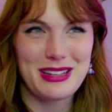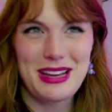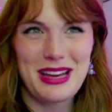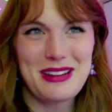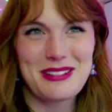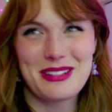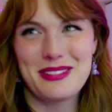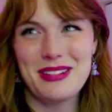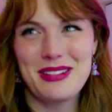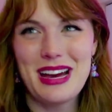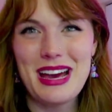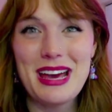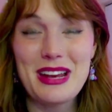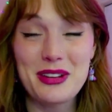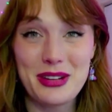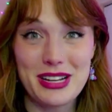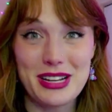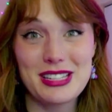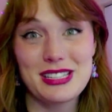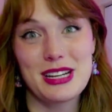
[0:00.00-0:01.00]
I don't know. I had
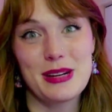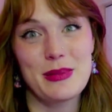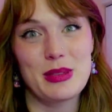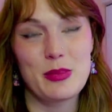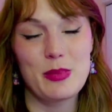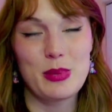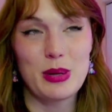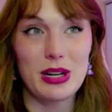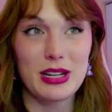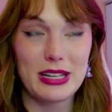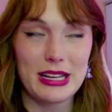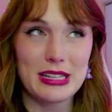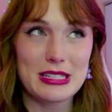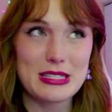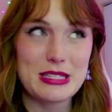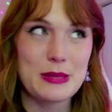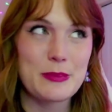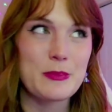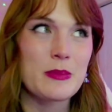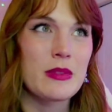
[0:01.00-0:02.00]
a great time at the
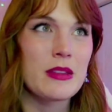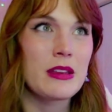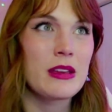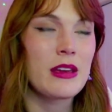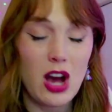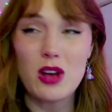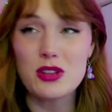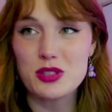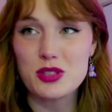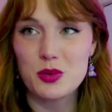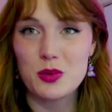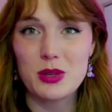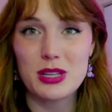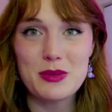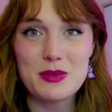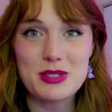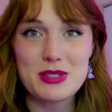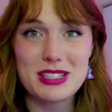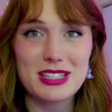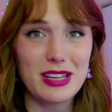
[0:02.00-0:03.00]
podcast. Also,
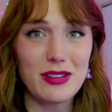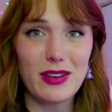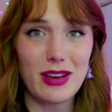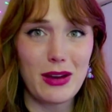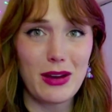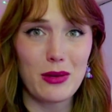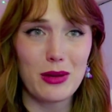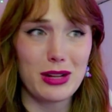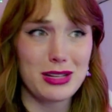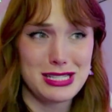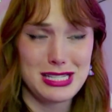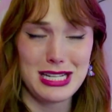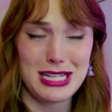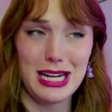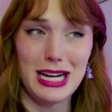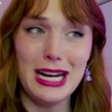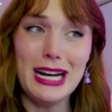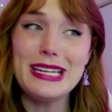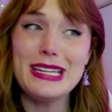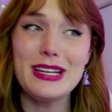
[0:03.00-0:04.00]
he was giving out a
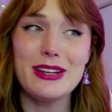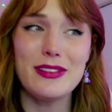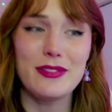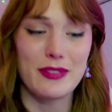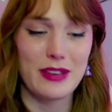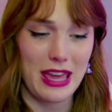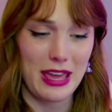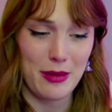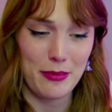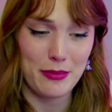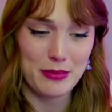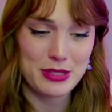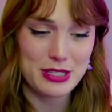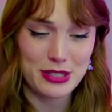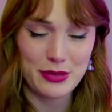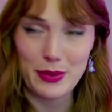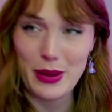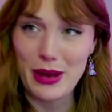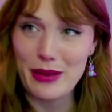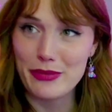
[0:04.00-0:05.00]
ton of games
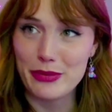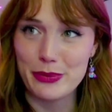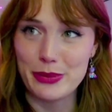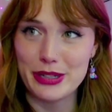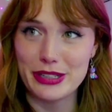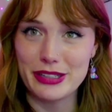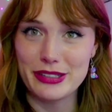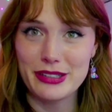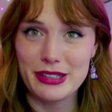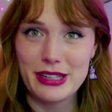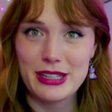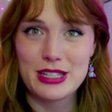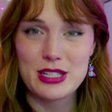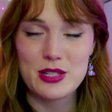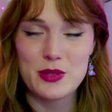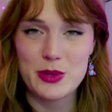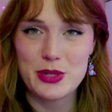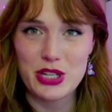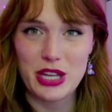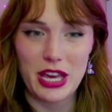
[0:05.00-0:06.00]
to everyone,
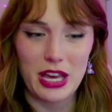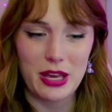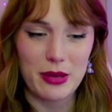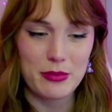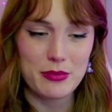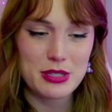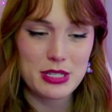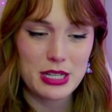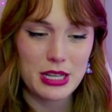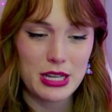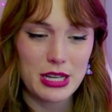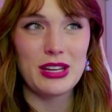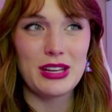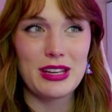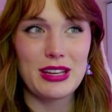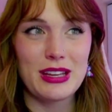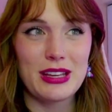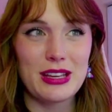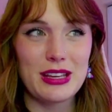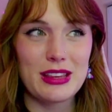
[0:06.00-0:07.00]
Switch games.
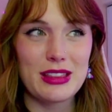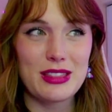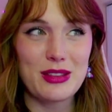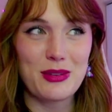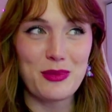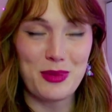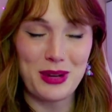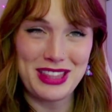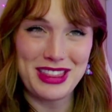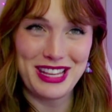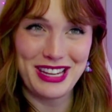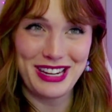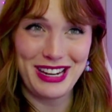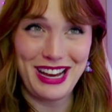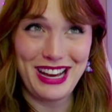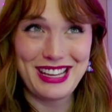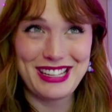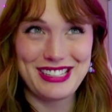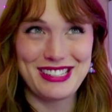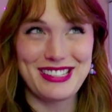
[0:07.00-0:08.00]
The one that
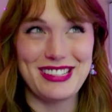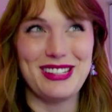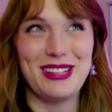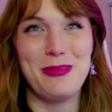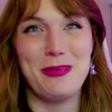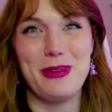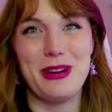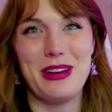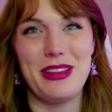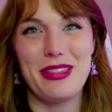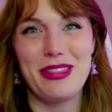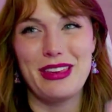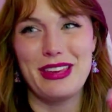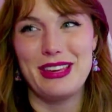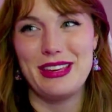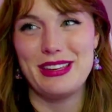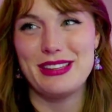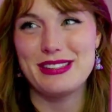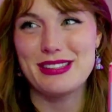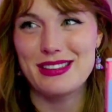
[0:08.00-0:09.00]
I ended up with
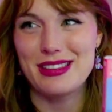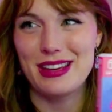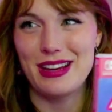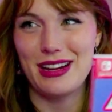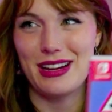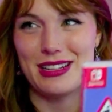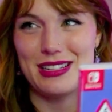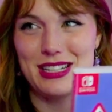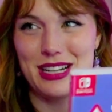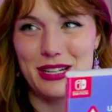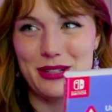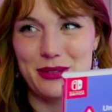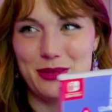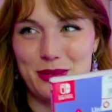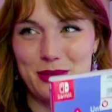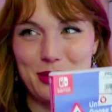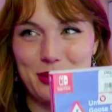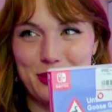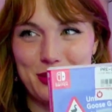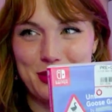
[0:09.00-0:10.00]
is the
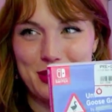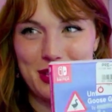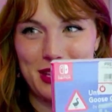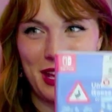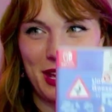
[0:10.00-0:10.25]
Untitled Goose